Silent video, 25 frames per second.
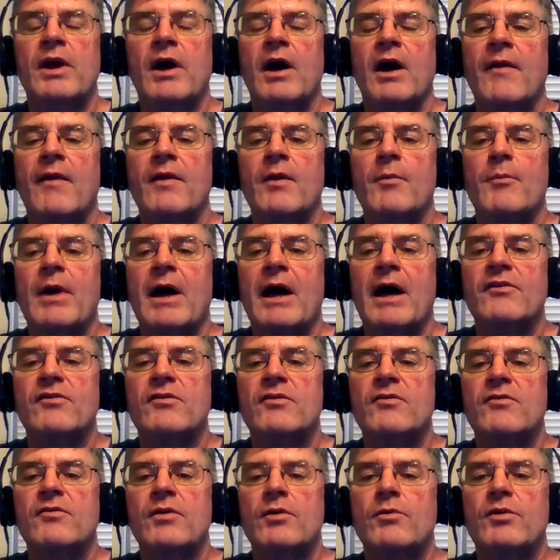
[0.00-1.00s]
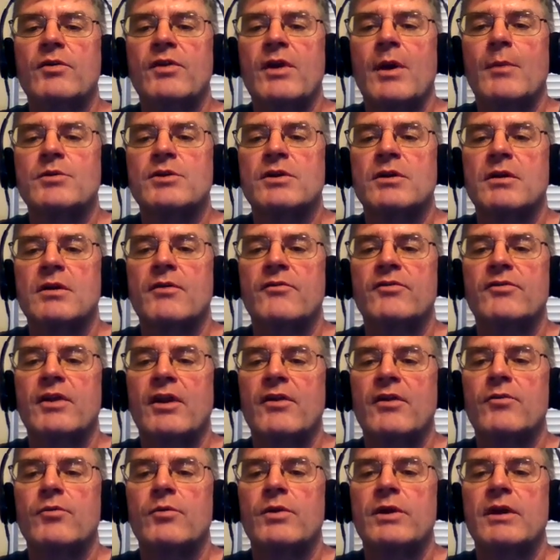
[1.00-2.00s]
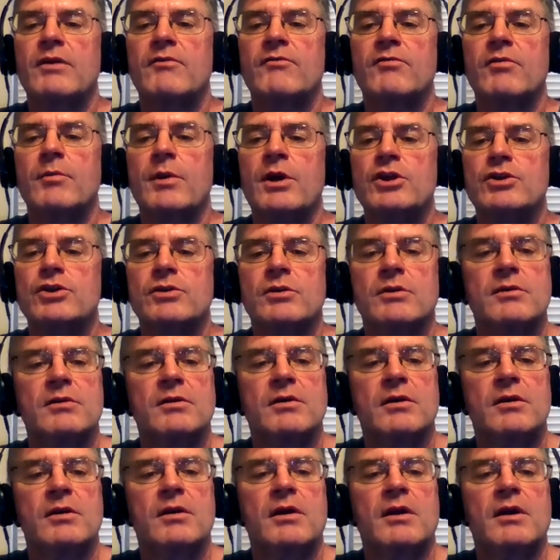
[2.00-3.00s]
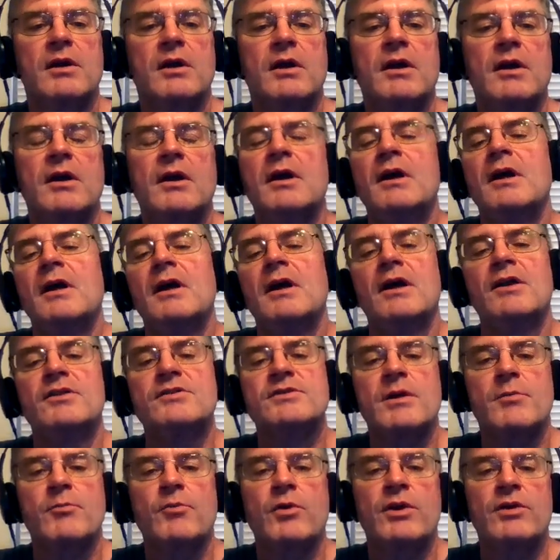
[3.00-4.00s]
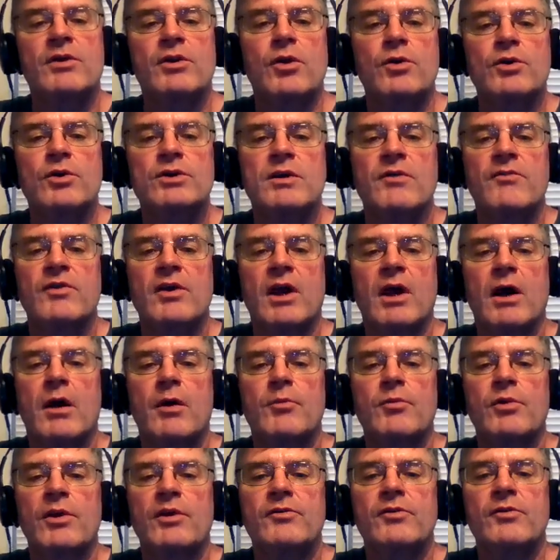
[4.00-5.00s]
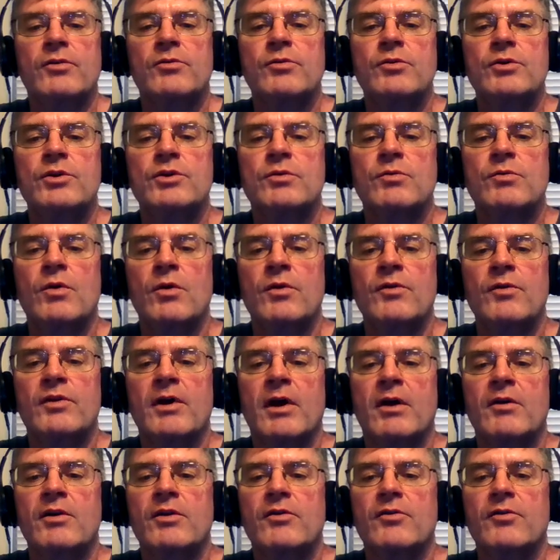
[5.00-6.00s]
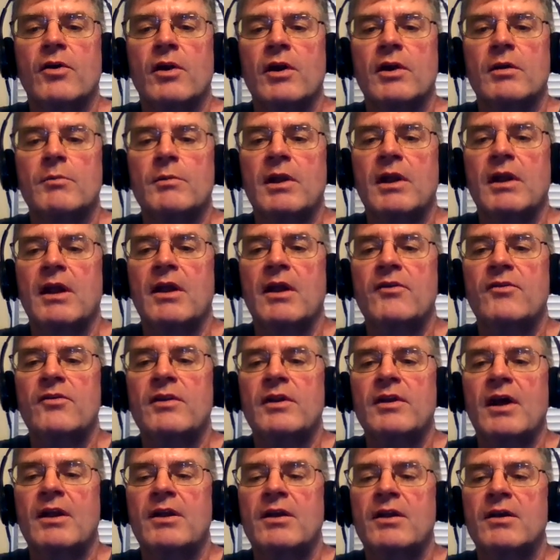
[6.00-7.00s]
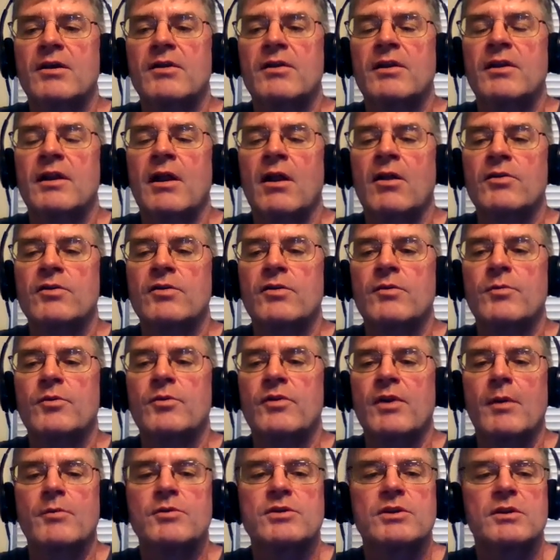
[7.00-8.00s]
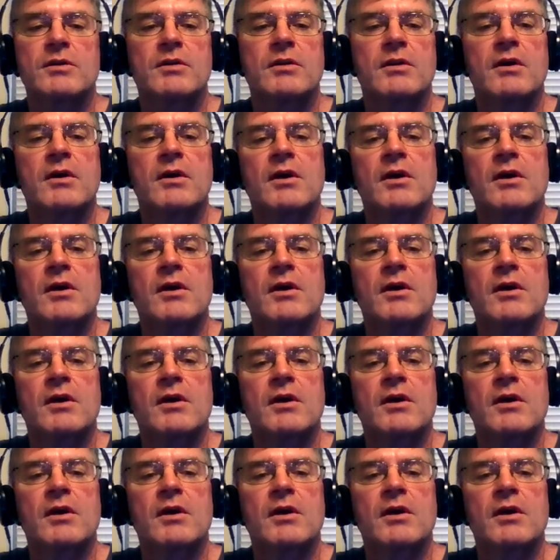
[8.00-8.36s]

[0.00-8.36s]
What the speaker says: beyond the passive reception of sensory information. In summary, the notion of the common plays a crucial role in Socrates' argument against the idea that knowledge is perception.